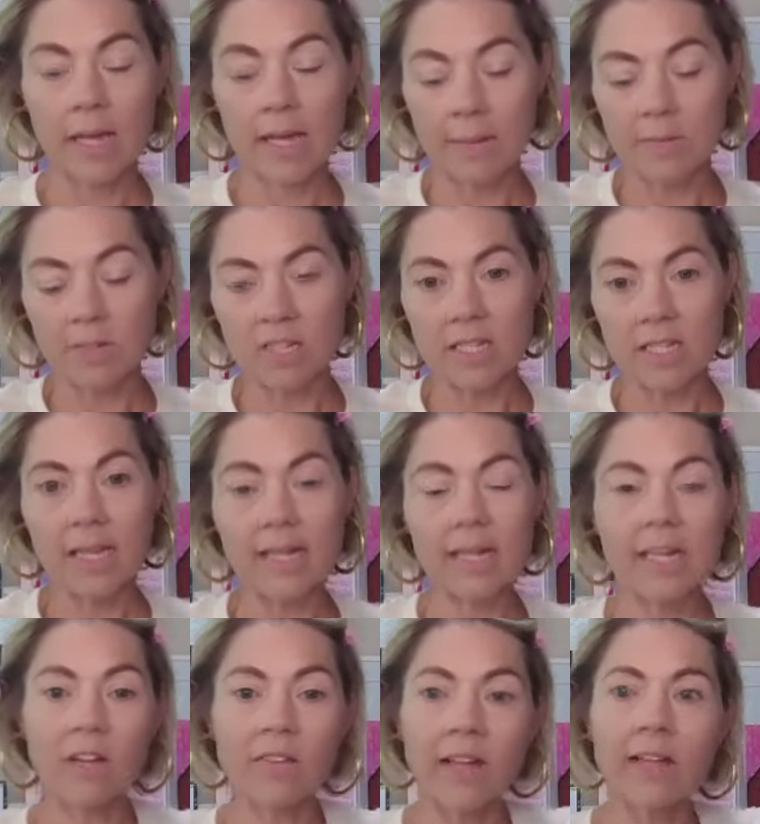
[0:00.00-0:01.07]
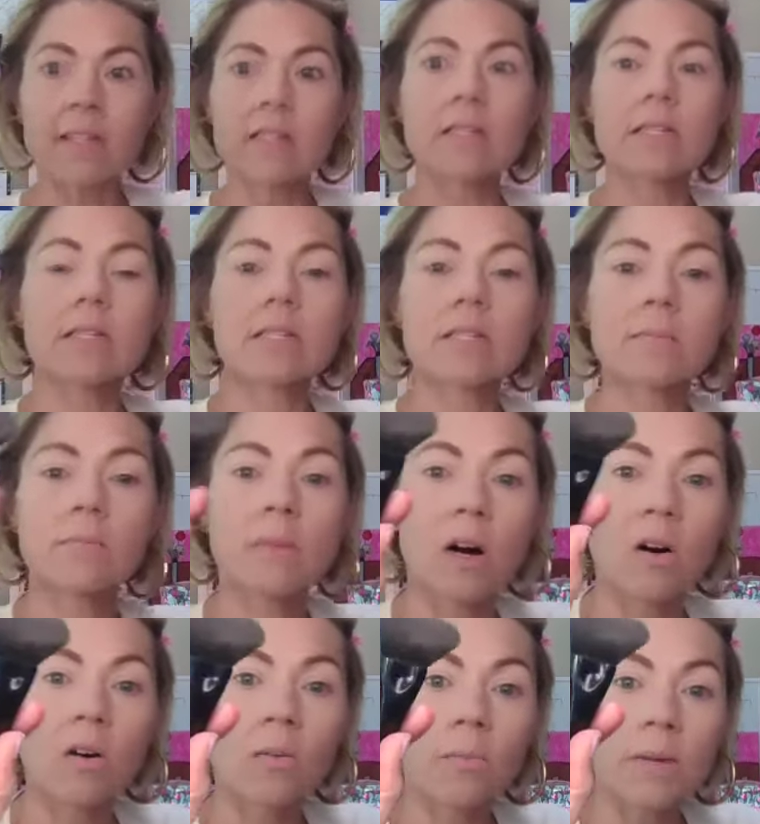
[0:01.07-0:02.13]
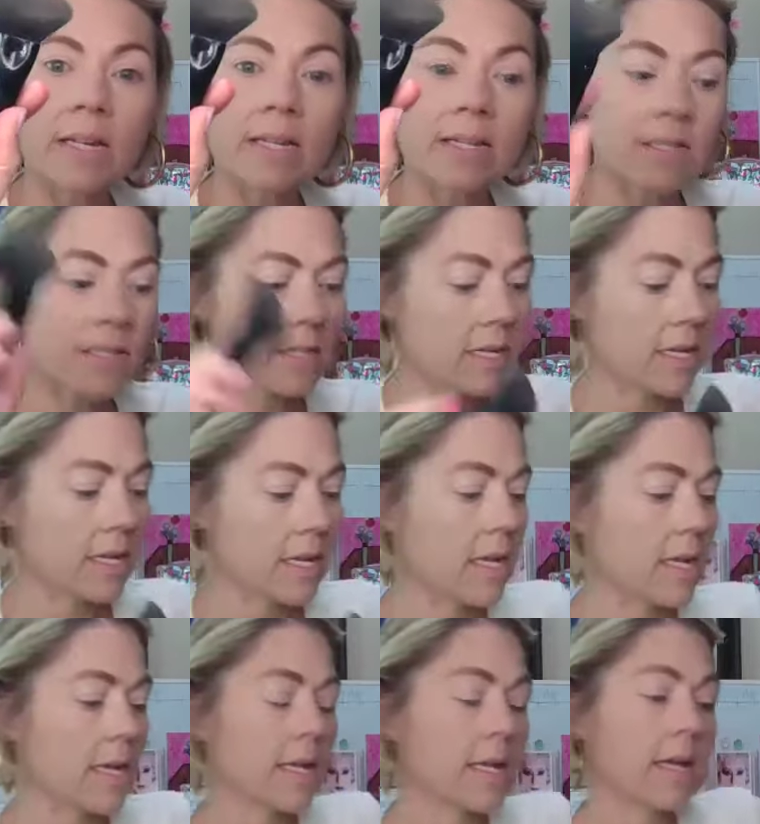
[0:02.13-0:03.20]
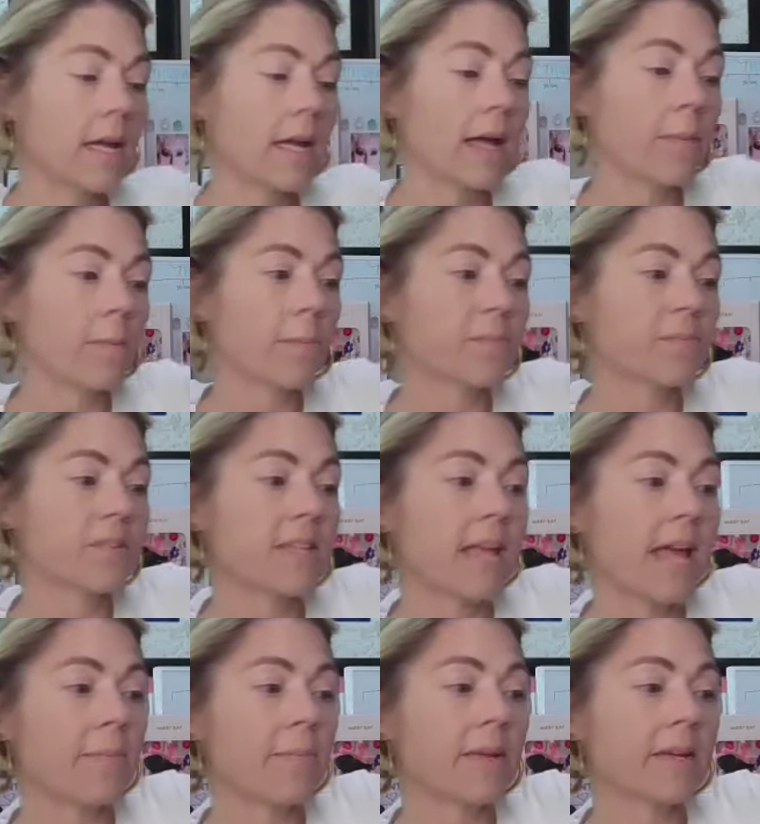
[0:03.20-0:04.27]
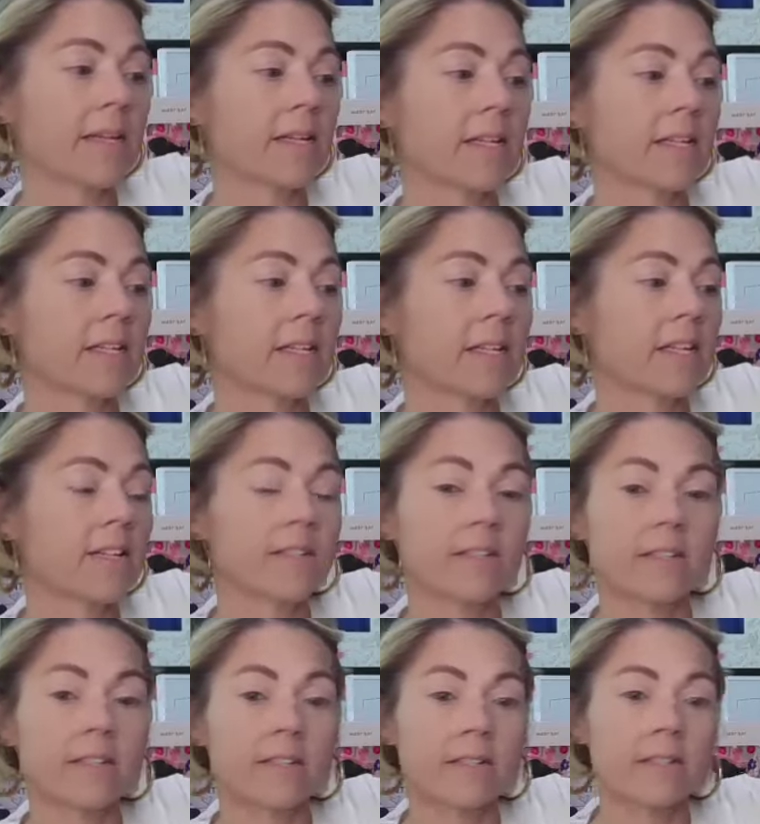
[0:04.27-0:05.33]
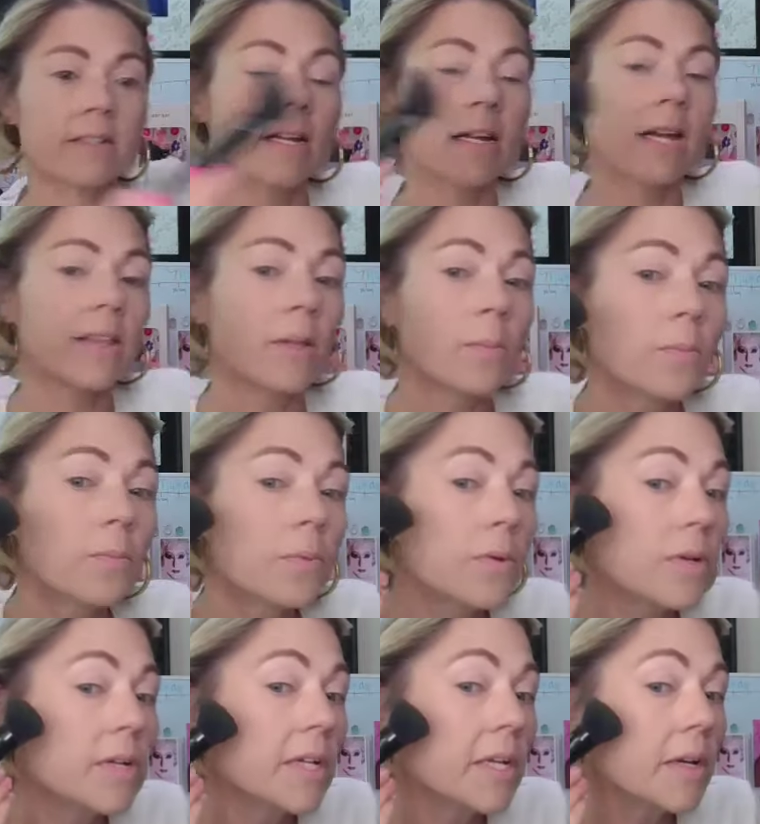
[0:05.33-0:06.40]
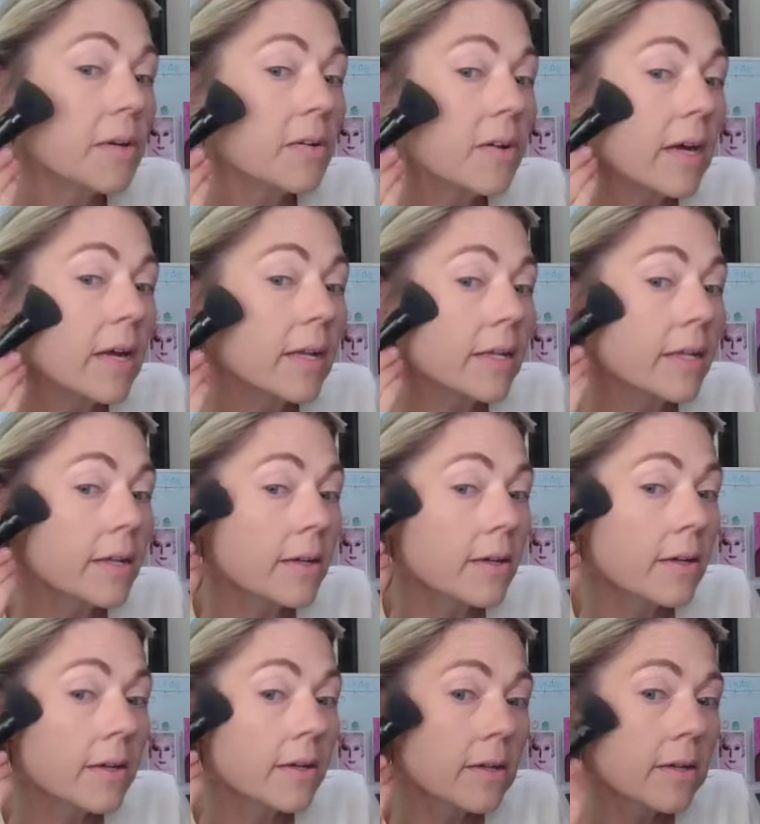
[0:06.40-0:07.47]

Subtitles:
And I'm just taking it on that small piece. I'm tapping it in here and then putting it right here.